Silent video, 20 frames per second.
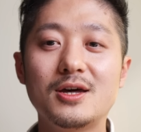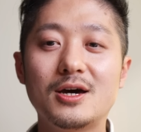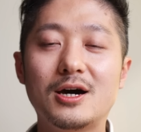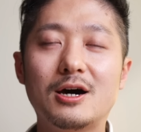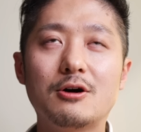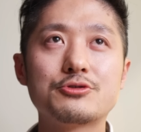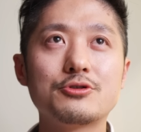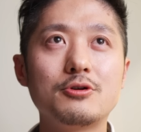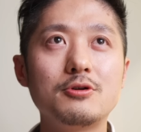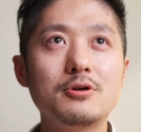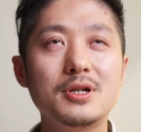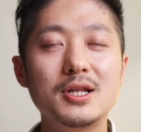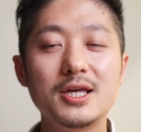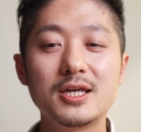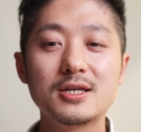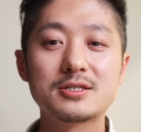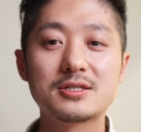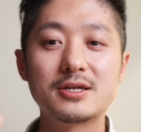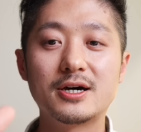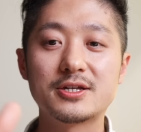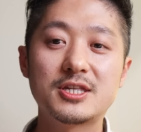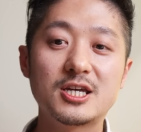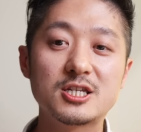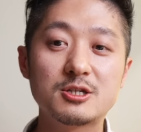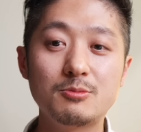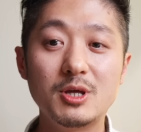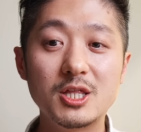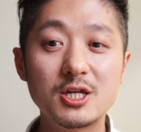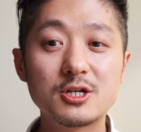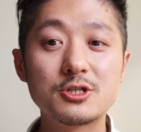I also linked
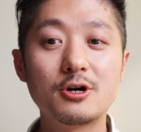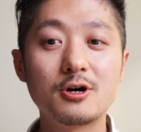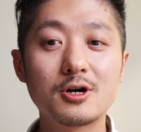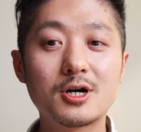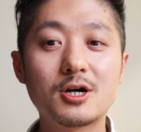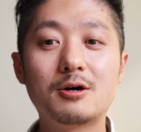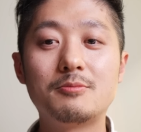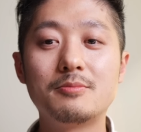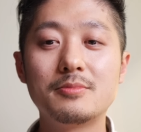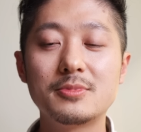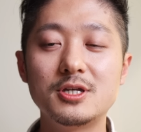tasmanian.com